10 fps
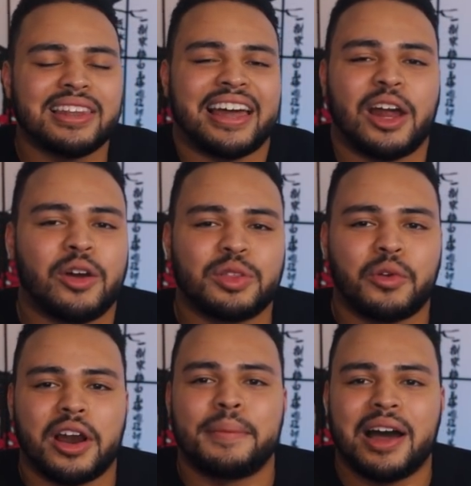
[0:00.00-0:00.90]
Like, I don't have to
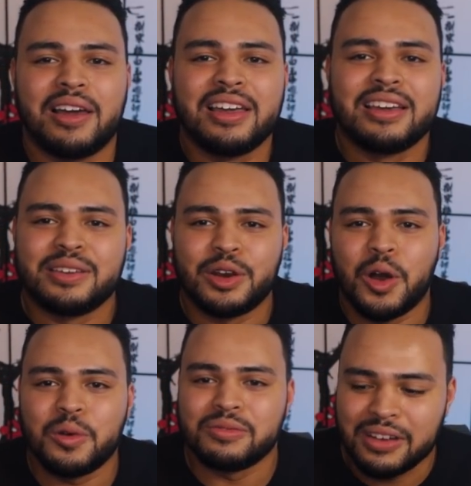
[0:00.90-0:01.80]
worry about, you know,